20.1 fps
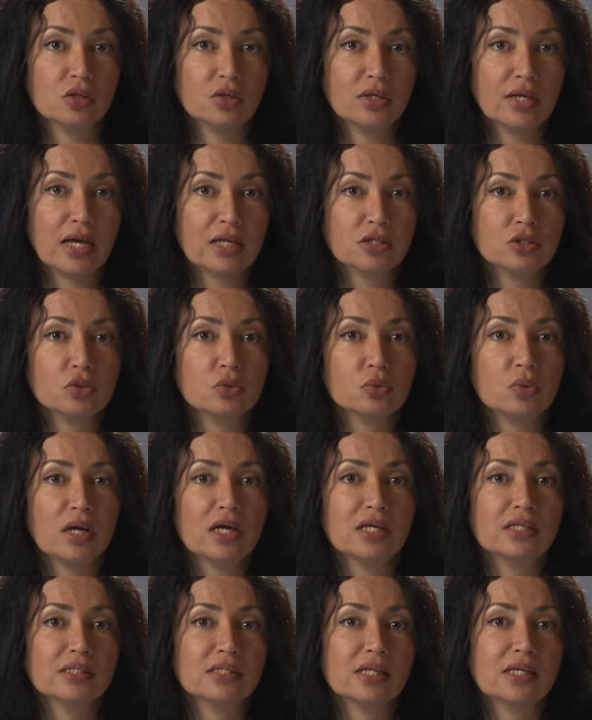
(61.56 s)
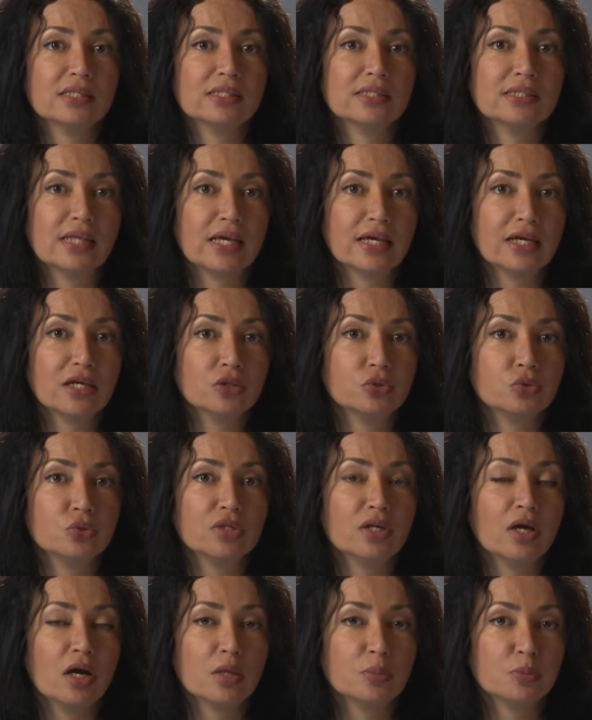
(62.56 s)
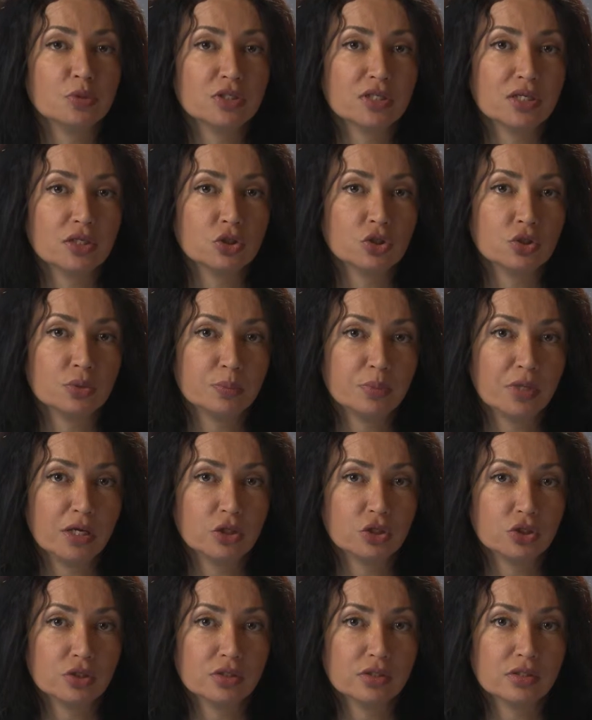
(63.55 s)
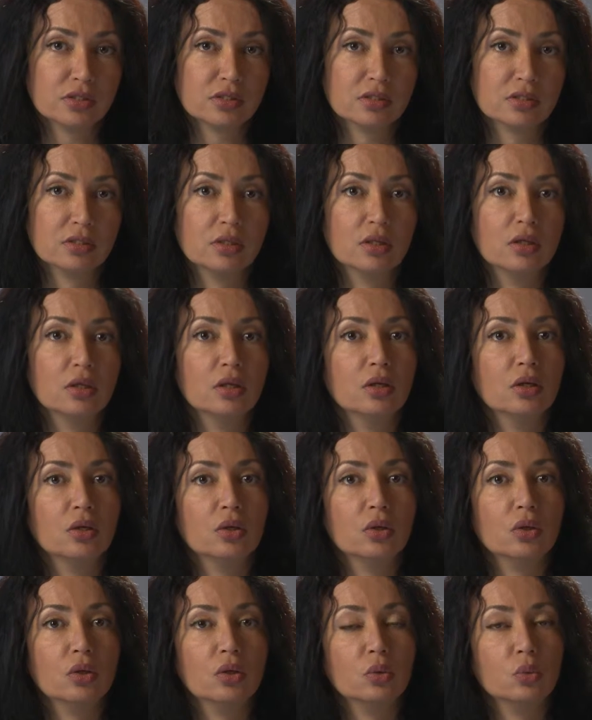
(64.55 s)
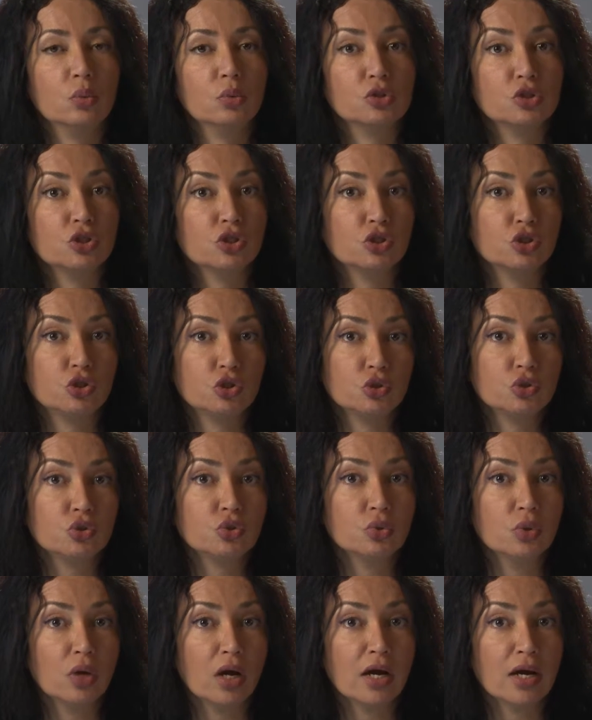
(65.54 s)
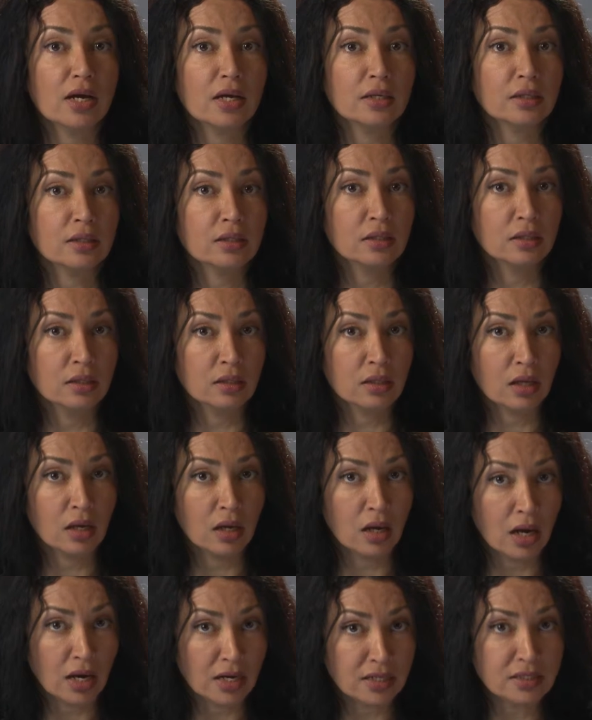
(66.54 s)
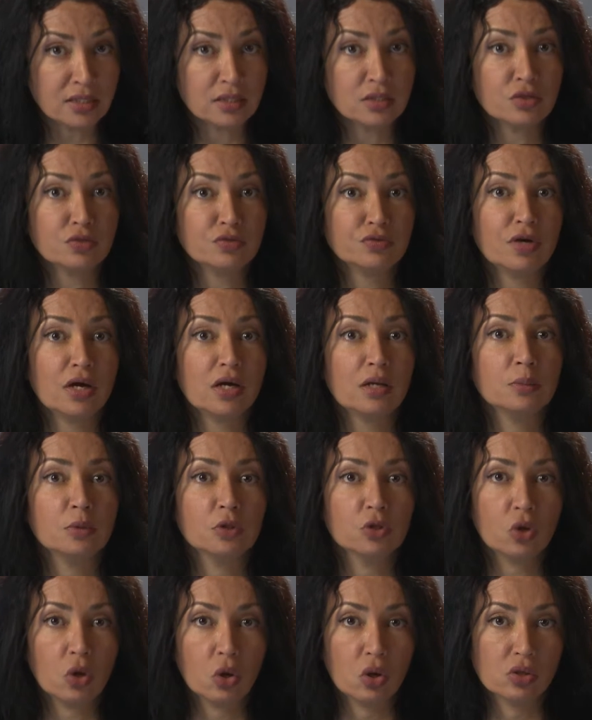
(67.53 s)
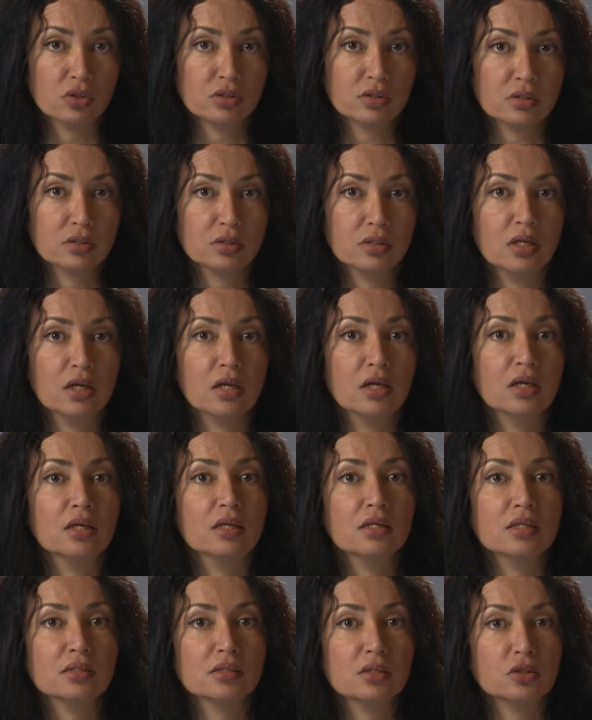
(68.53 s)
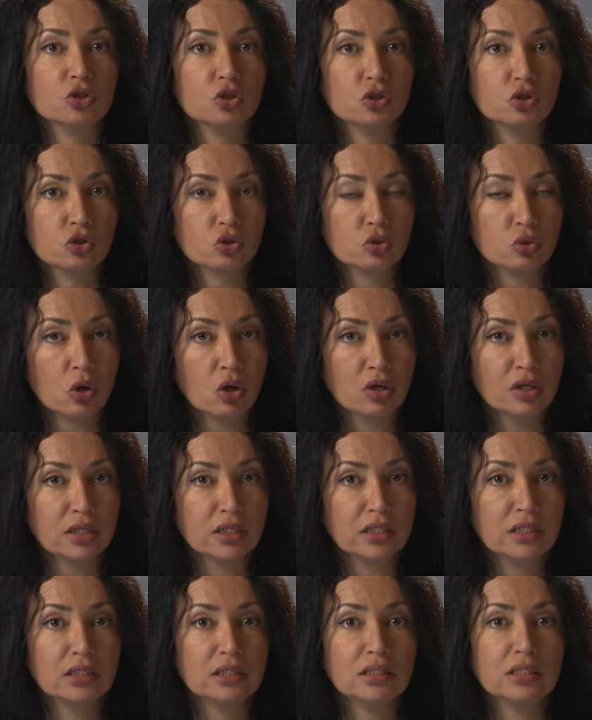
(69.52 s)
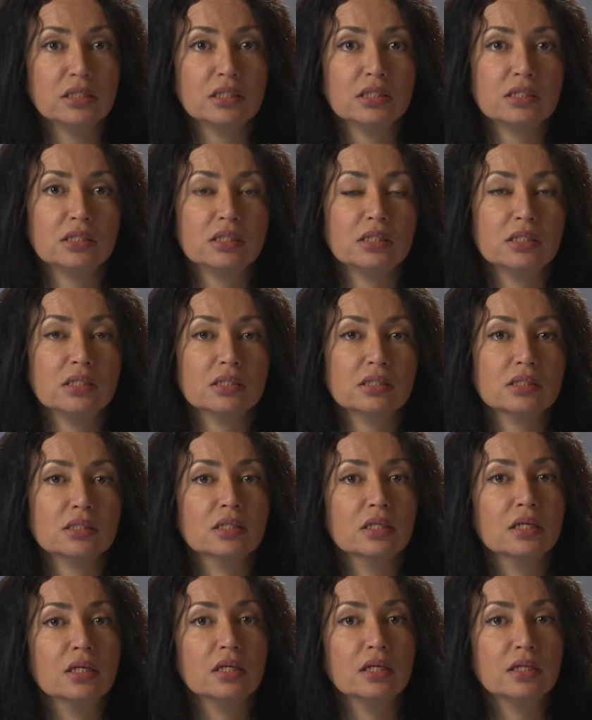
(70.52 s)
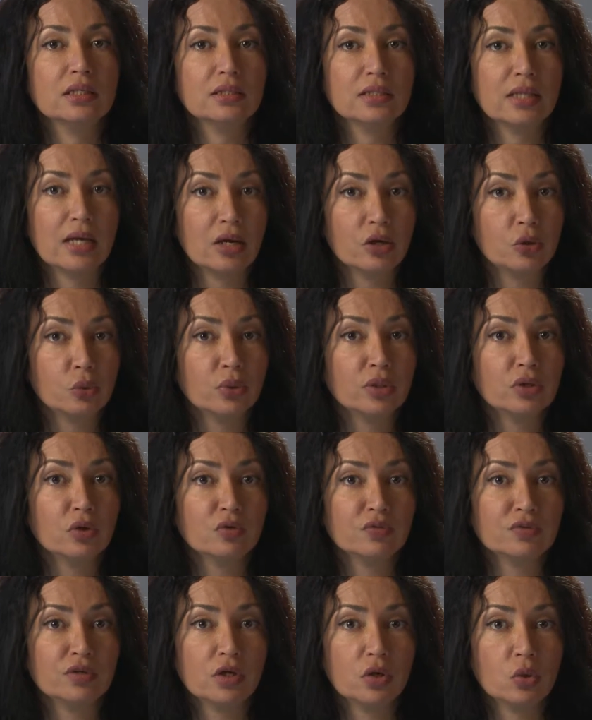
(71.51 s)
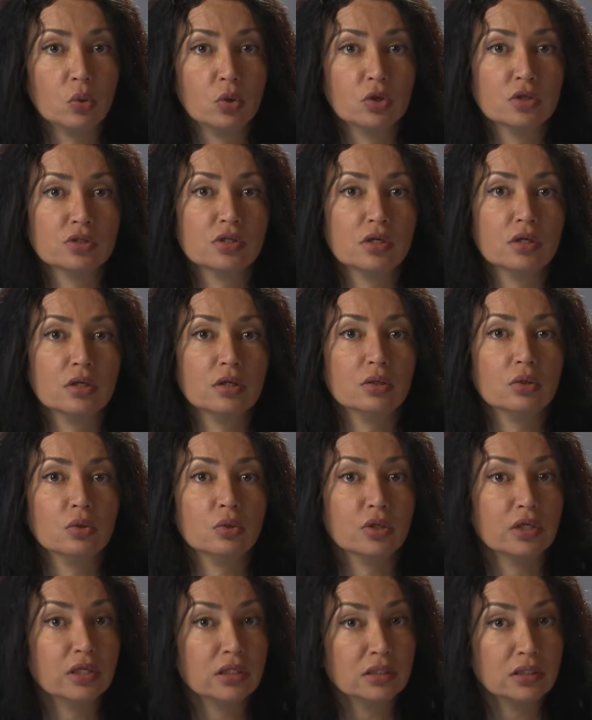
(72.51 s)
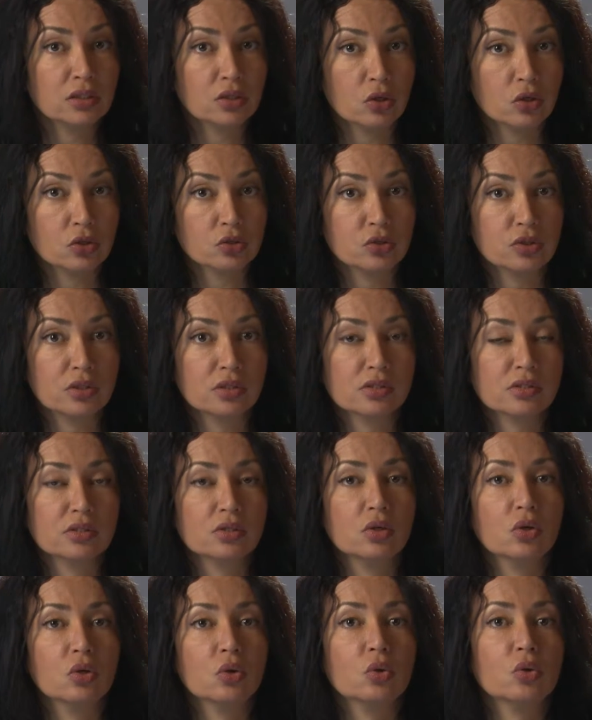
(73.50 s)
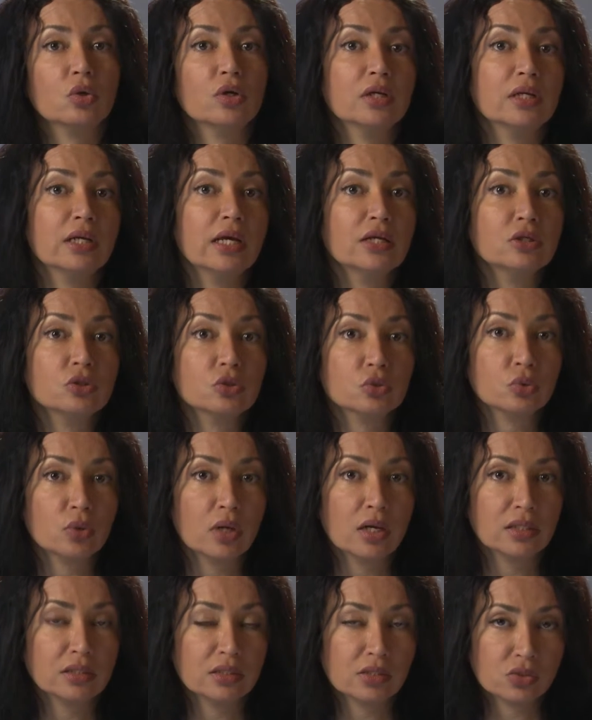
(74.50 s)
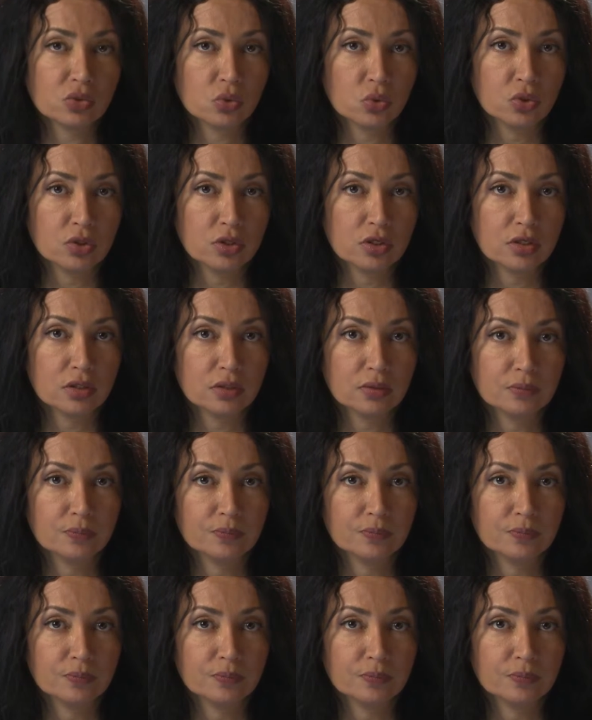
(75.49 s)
are categorized as secondary hypertension patients, which is due to an identifiable cause, such as chronic kidney disease, narrowing of the aorta or kidney arteries, or an endocrine disorder.